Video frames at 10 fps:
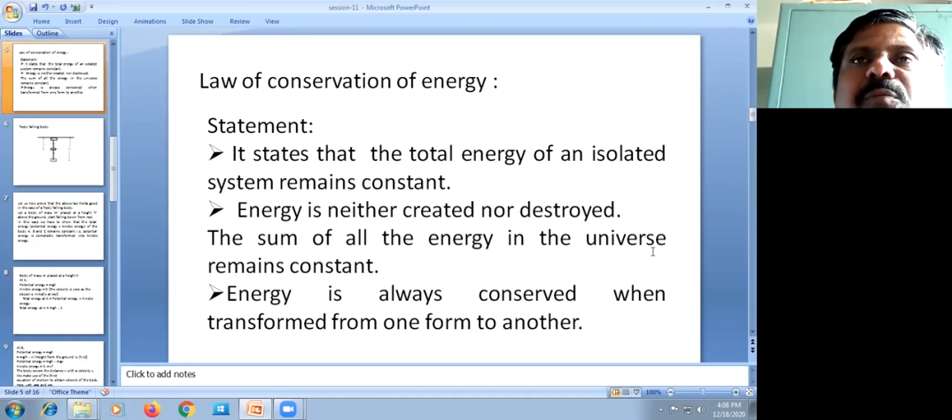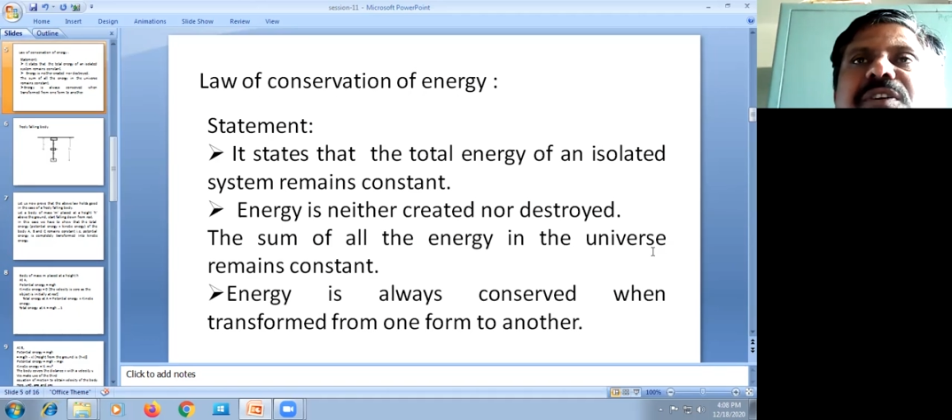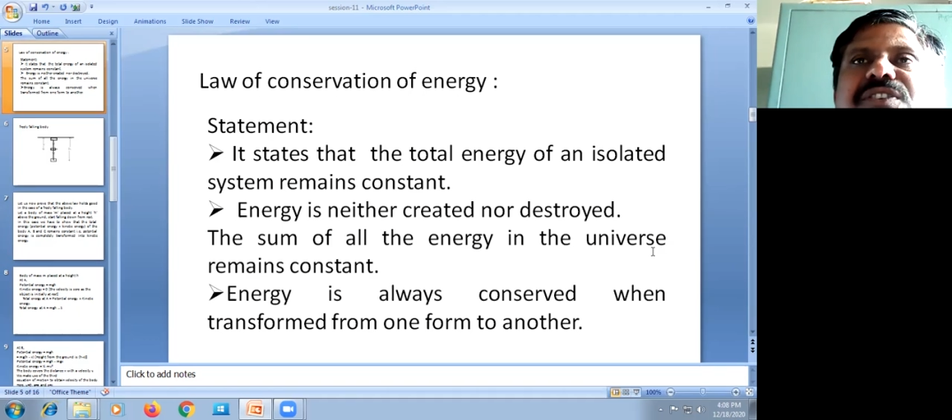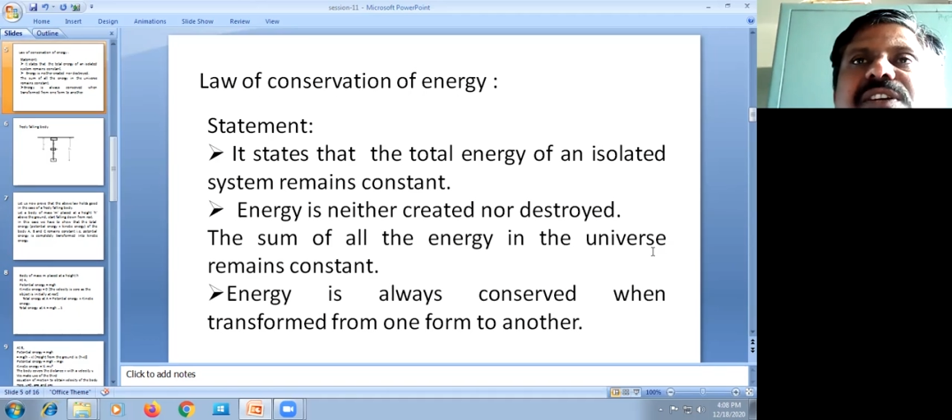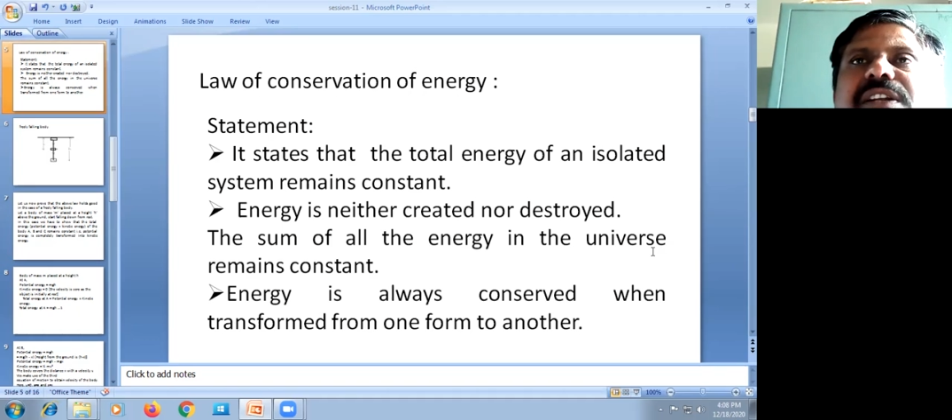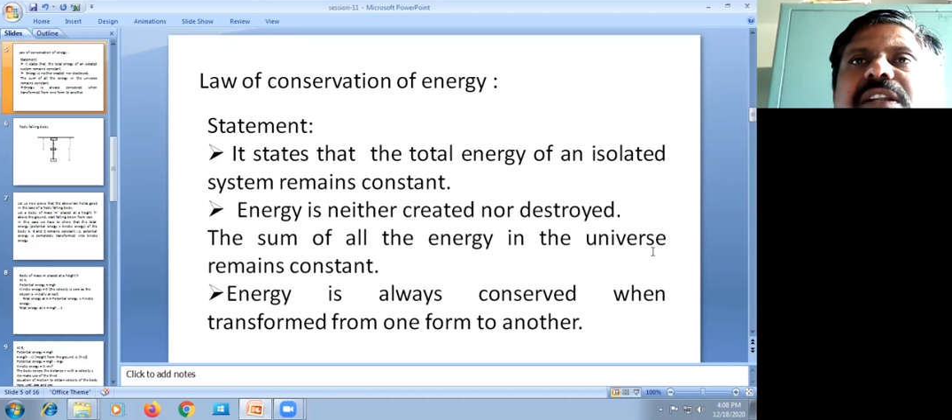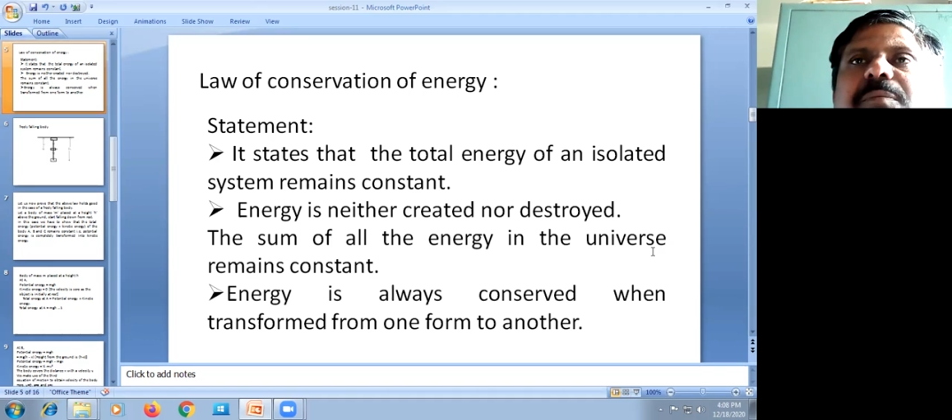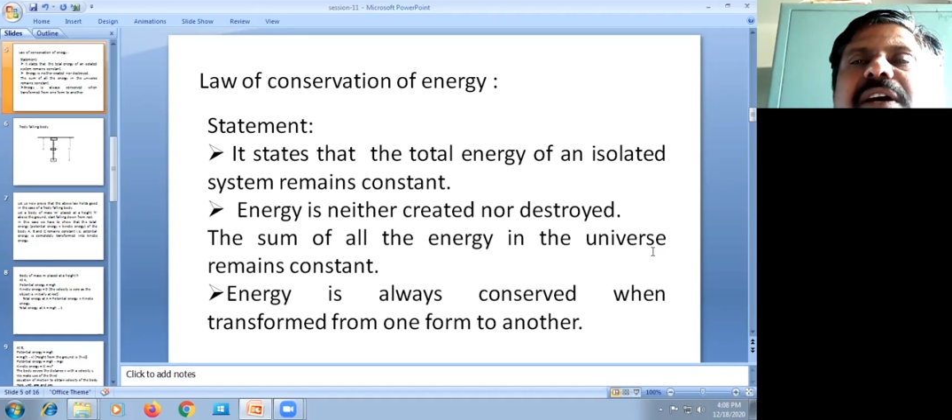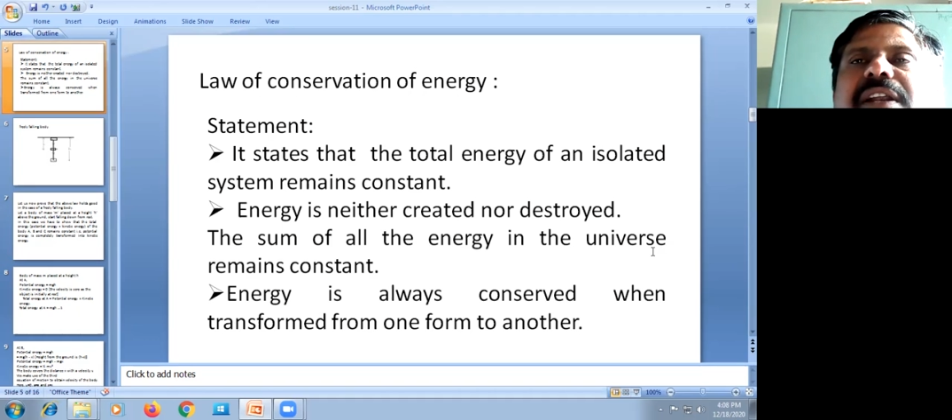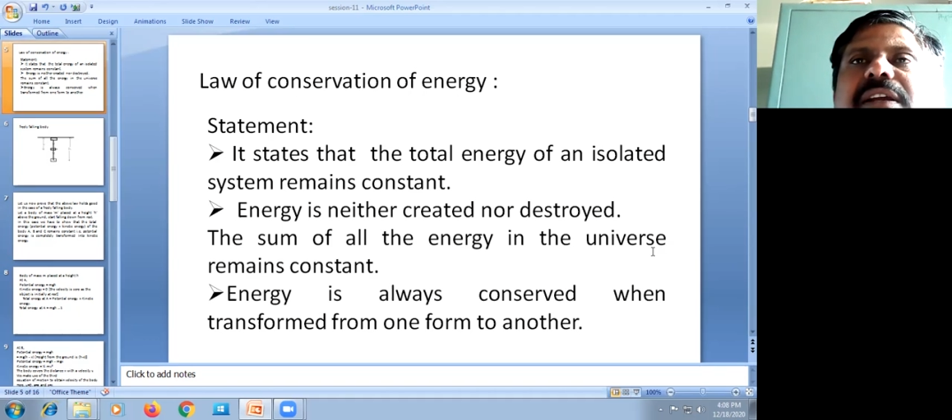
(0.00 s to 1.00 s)
mentioned in the
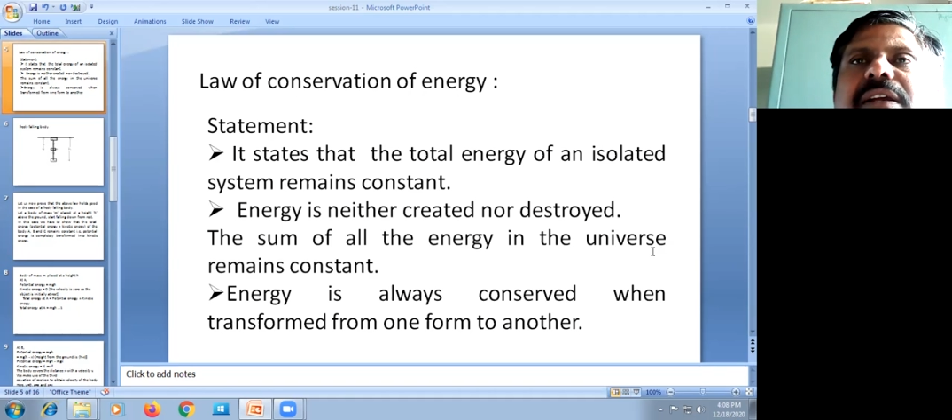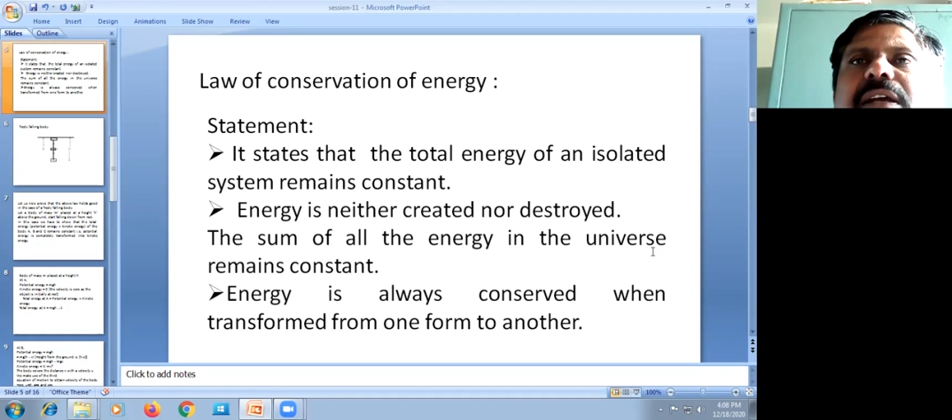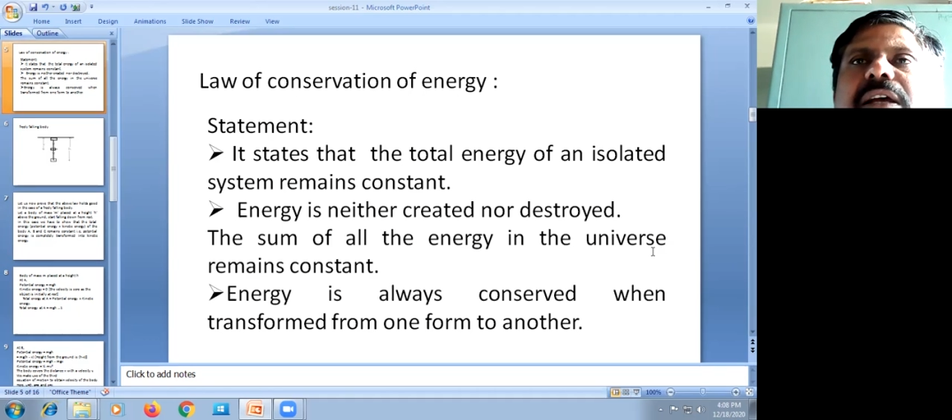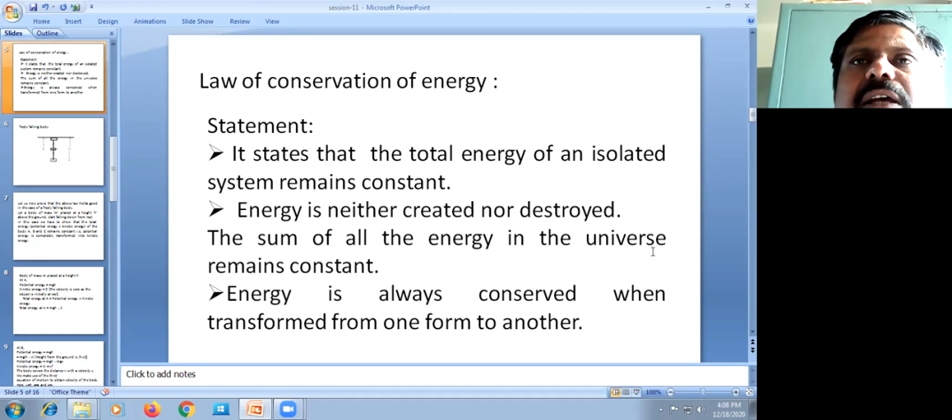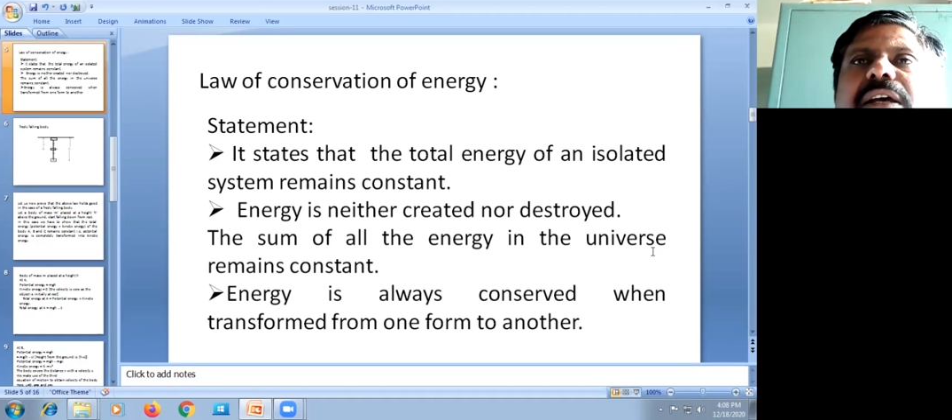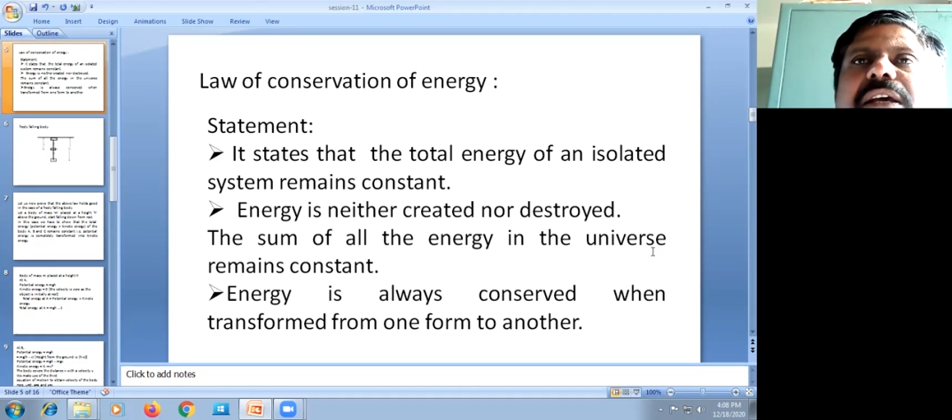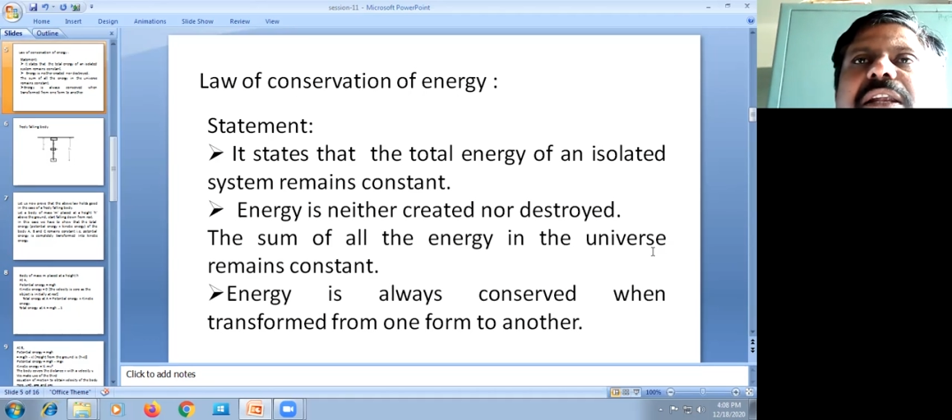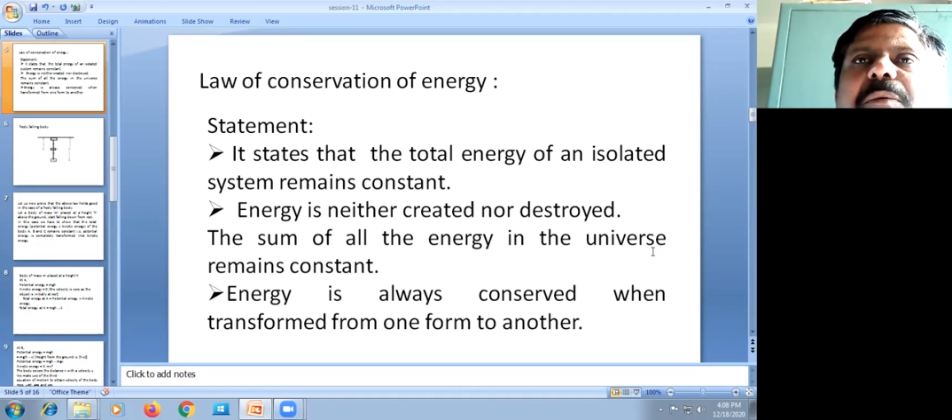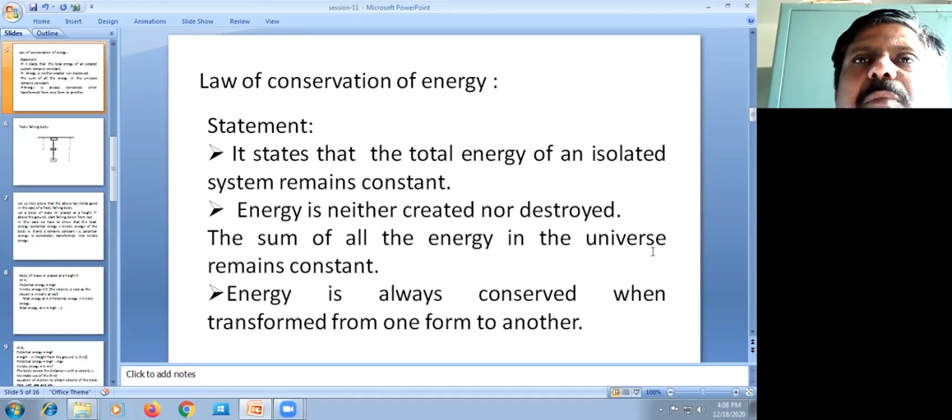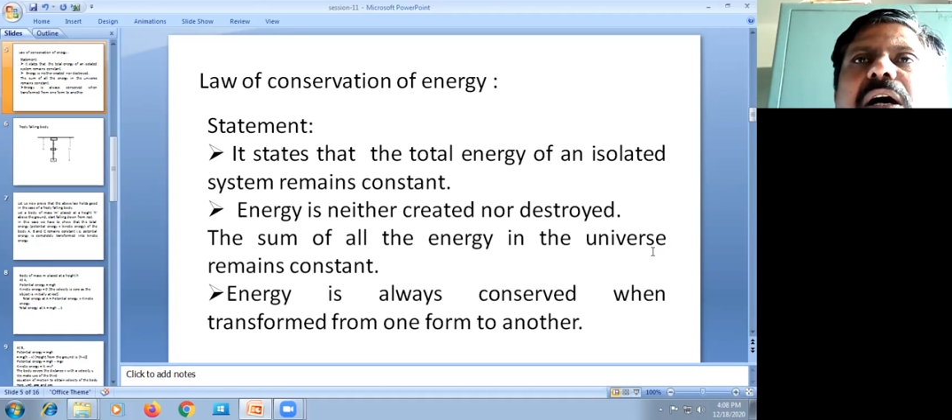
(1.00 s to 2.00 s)
beginning.
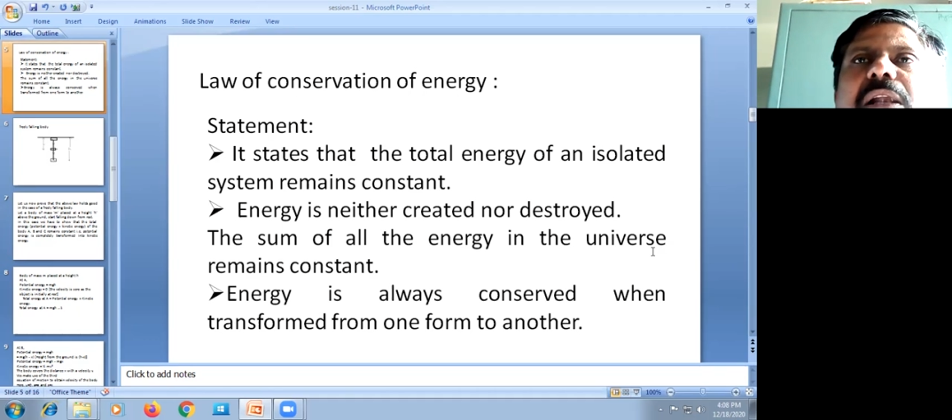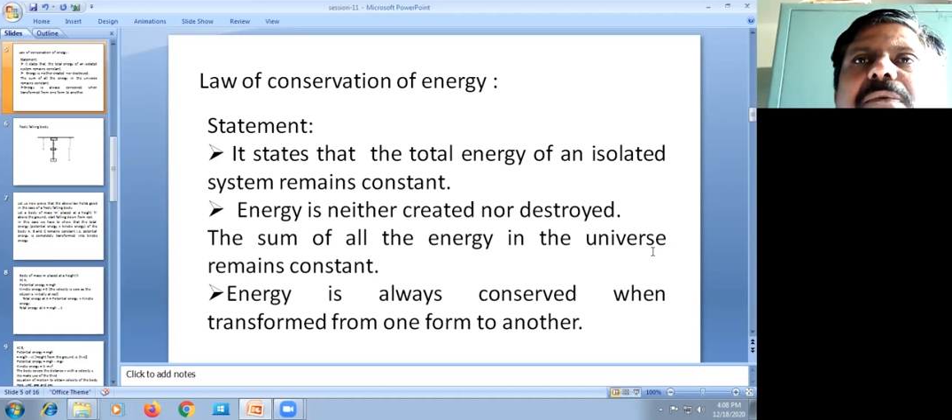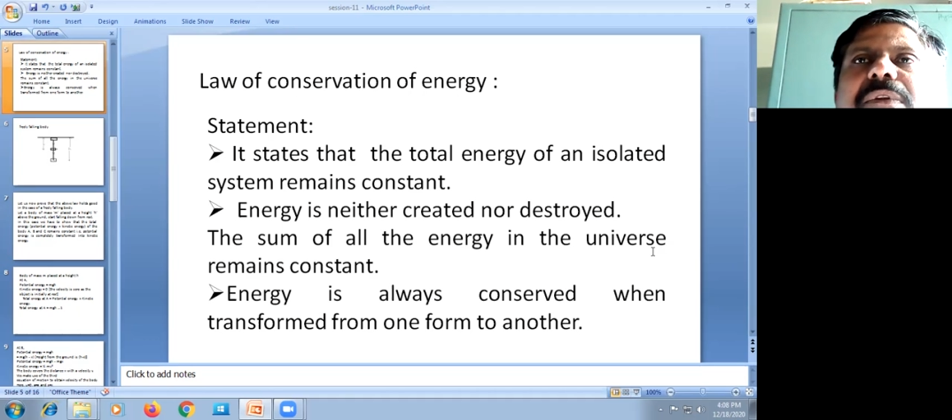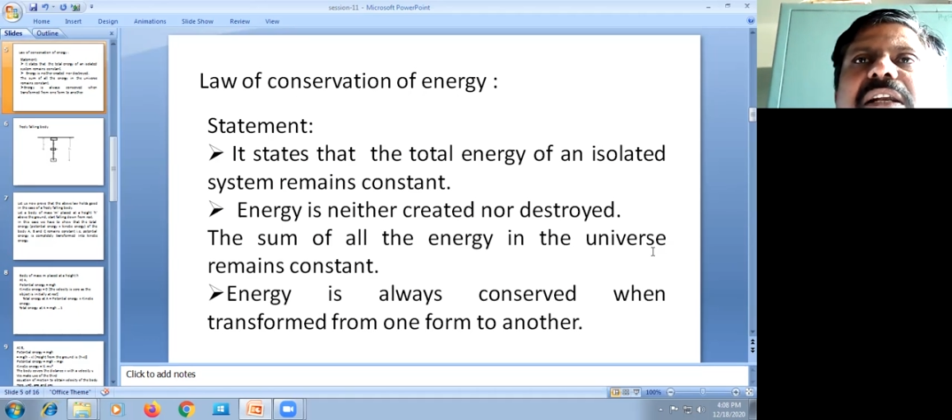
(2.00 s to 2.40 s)
In bulb,